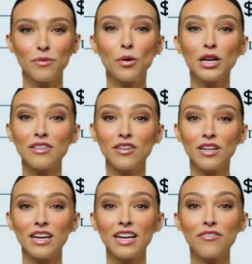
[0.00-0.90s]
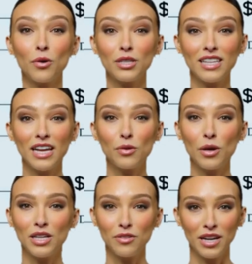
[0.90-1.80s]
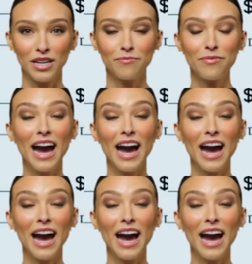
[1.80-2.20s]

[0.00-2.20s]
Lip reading: or even invoice 1023.